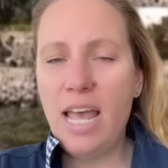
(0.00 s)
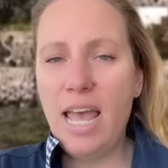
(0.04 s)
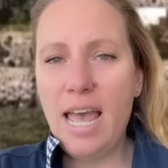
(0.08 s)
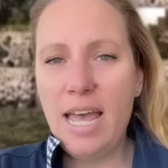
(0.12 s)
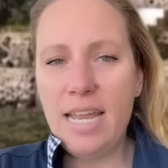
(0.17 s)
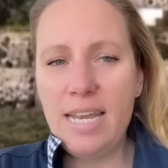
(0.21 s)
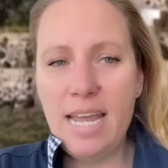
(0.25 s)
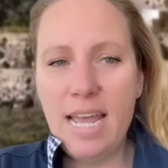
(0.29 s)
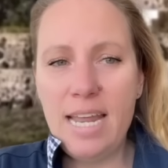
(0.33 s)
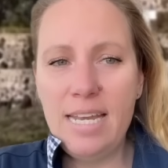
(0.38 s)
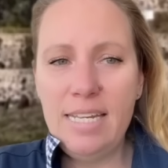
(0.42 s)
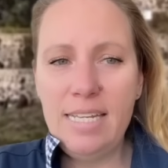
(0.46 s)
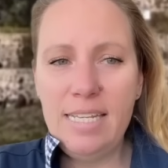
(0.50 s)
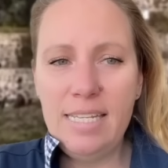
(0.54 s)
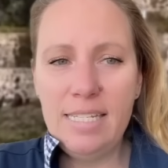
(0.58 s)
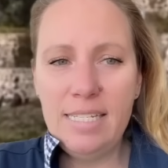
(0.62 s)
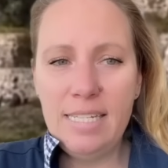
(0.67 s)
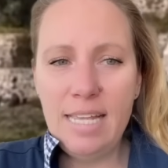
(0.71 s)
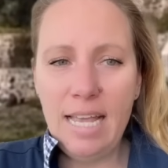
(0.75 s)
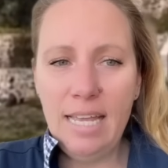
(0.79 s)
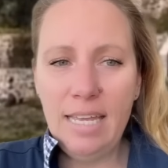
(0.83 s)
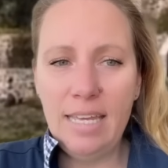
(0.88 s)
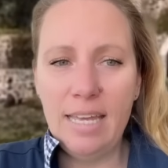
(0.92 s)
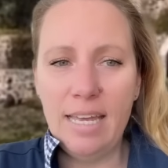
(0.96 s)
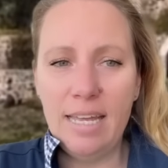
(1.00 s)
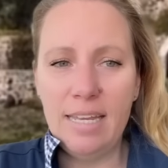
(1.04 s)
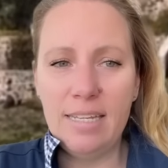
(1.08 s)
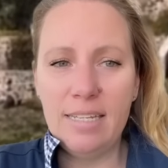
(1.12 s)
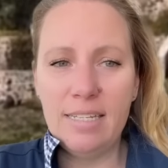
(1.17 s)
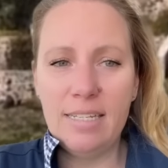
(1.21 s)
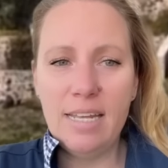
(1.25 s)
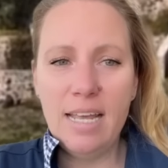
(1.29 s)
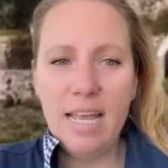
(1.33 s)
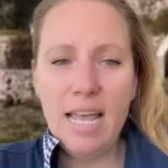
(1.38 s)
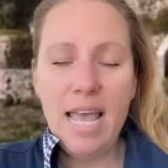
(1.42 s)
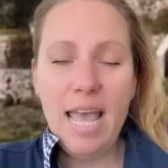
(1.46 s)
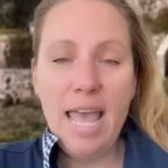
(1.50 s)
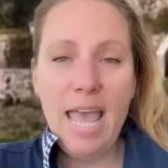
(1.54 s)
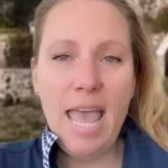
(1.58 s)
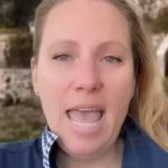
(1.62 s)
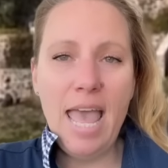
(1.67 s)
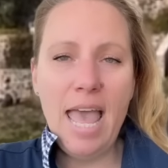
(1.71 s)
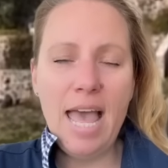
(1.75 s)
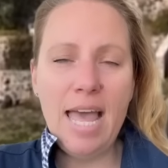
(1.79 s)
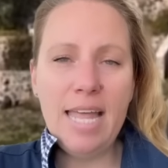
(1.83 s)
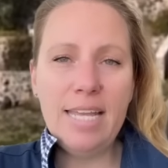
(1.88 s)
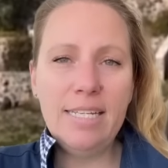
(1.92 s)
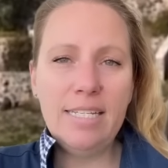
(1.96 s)
at any second.
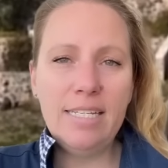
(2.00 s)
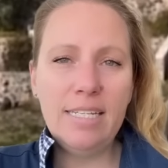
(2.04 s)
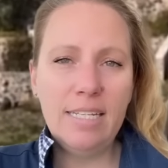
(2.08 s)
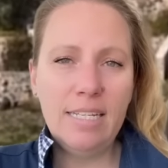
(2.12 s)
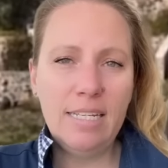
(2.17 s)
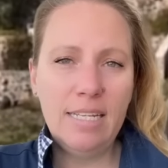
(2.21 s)
And